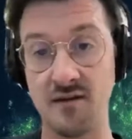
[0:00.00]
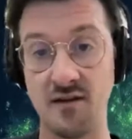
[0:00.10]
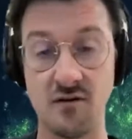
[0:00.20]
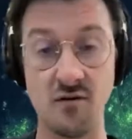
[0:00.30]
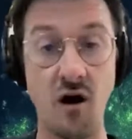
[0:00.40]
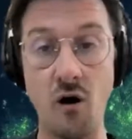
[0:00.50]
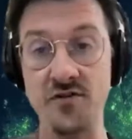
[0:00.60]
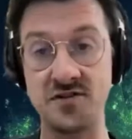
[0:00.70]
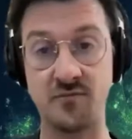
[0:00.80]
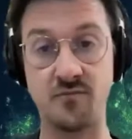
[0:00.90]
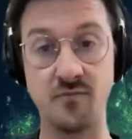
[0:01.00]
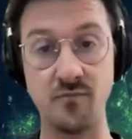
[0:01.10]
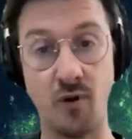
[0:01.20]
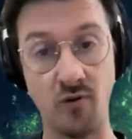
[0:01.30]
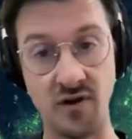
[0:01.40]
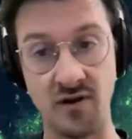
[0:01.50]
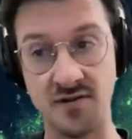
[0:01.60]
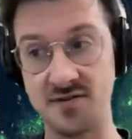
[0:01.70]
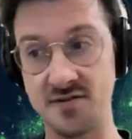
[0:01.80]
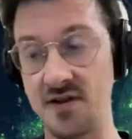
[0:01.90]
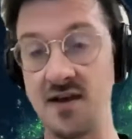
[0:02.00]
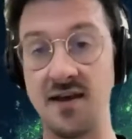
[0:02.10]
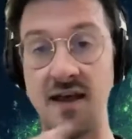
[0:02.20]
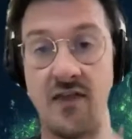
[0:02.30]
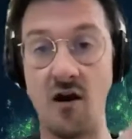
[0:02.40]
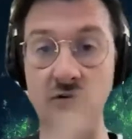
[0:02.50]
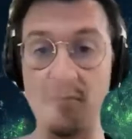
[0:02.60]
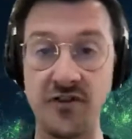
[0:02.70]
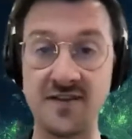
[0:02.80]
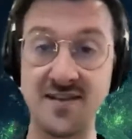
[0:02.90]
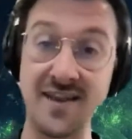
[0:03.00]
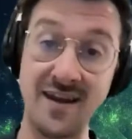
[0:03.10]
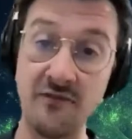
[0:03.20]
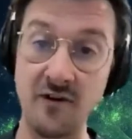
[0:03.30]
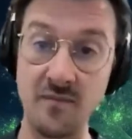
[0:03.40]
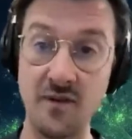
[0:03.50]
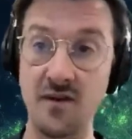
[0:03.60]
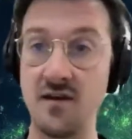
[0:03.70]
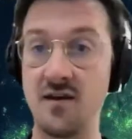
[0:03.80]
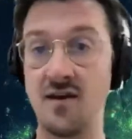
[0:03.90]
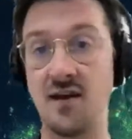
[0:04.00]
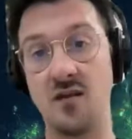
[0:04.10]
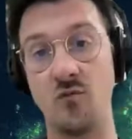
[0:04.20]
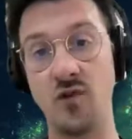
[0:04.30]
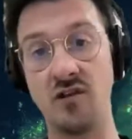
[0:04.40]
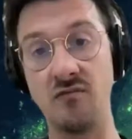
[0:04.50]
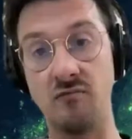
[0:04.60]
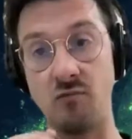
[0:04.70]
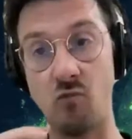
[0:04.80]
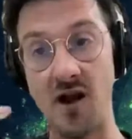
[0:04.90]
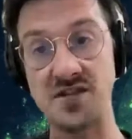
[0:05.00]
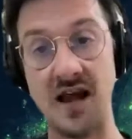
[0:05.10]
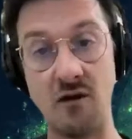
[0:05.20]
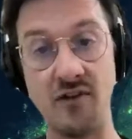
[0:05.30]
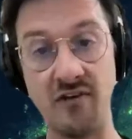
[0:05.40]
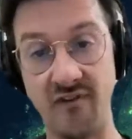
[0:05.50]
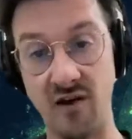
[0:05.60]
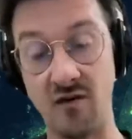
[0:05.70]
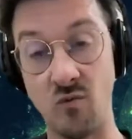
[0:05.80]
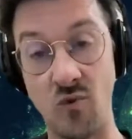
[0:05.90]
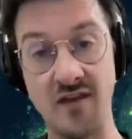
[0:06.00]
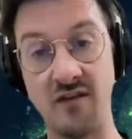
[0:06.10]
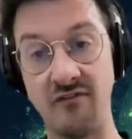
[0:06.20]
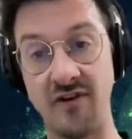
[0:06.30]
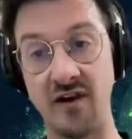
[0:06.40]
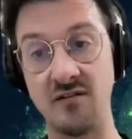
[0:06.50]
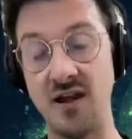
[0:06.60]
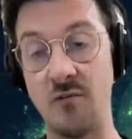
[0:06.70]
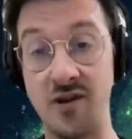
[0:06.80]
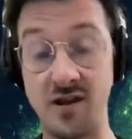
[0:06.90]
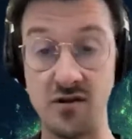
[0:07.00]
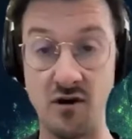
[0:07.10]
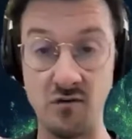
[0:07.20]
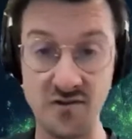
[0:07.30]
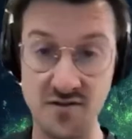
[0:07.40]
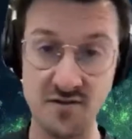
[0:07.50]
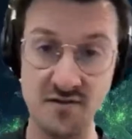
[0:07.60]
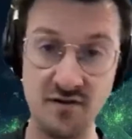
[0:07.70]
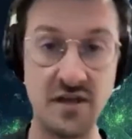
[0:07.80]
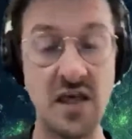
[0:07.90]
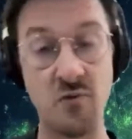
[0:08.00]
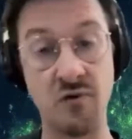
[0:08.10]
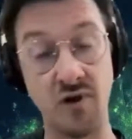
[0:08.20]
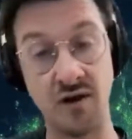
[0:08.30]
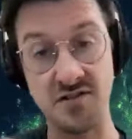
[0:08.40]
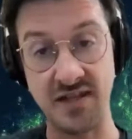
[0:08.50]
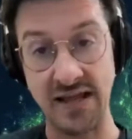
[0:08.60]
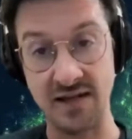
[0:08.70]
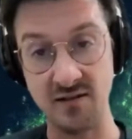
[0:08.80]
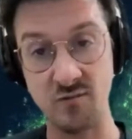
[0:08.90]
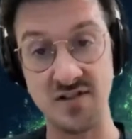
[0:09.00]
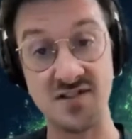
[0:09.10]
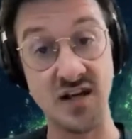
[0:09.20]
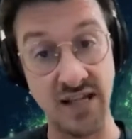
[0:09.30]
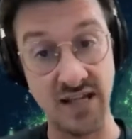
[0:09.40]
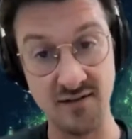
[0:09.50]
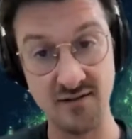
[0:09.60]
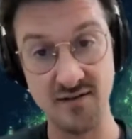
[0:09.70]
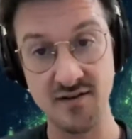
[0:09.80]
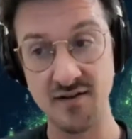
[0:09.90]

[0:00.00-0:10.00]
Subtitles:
all these different protocols, and they all do things slightly different. And we watch how they fail and why they fail, and we take notes and we understand it. We study it,